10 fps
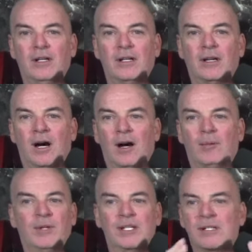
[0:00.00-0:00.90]

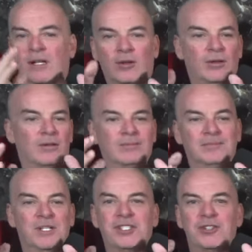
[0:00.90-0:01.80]
um, his little
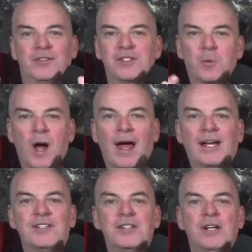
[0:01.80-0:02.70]
mischievous
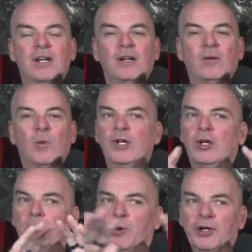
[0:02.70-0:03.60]
ways, when you
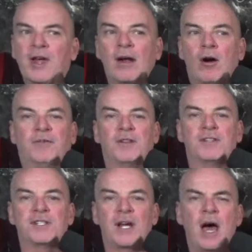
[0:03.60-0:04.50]
can put that off to the
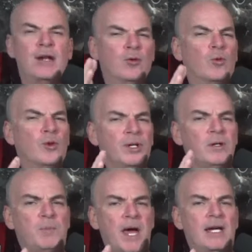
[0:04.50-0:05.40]
side and really
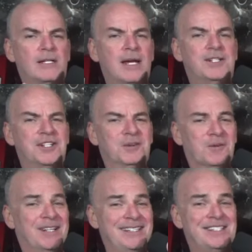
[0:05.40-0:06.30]
pay attention to
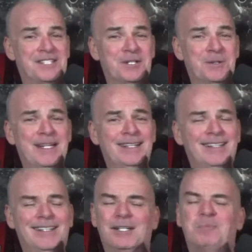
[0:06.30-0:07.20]
what he's doing,
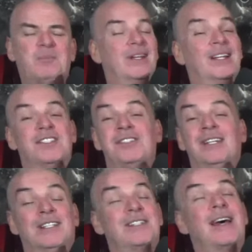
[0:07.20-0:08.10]
it's
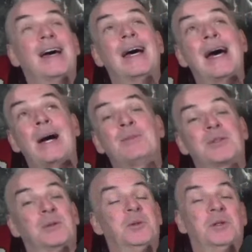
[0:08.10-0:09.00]
it's
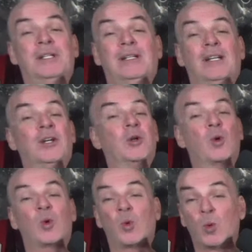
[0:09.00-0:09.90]
absolutely
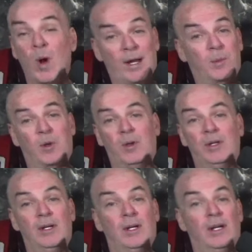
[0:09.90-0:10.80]
incredible
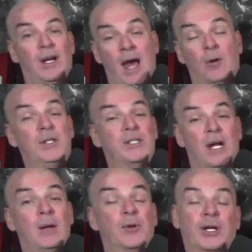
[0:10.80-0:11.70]
how he's
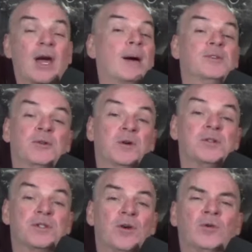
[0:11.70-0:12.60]
able to capture
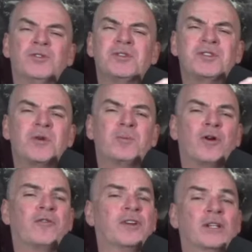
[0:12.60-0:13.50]
those tones so
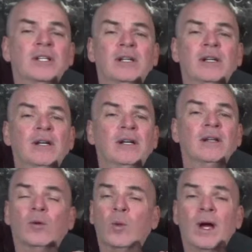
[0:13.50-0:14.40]
perfectly
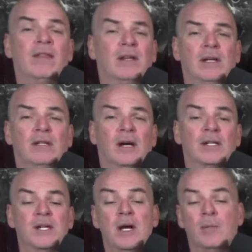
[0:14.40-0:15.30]
the way that he
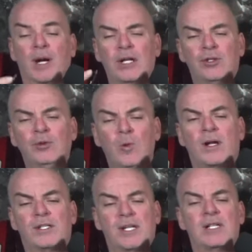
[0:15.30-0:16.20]
does. But I do
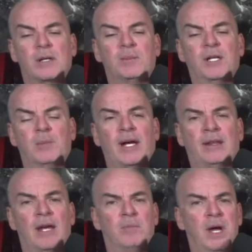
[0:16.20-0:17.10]
want to say something
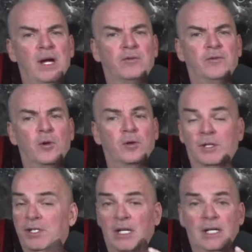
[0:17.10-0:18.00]
about that male
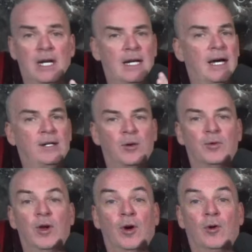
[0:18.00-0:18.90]
vocalist. Again, I don't
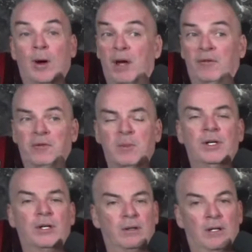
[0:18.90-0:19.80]
know, I'm not
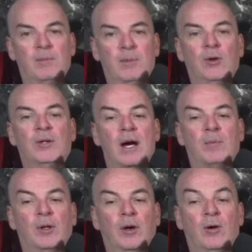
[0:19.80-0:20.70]
familiar. Let me know down
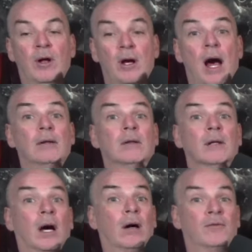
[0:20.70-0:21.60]
below. I
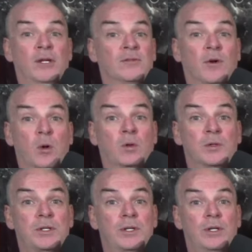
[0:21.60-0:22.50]
love his
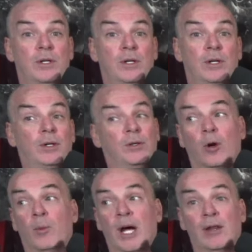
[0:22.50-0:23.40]
vocals.
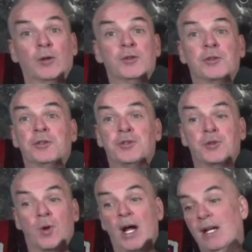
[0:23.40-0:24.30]
Yo man, those are
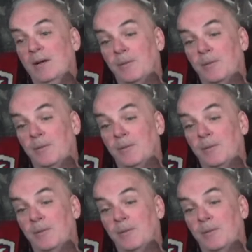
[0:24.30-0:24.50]
straight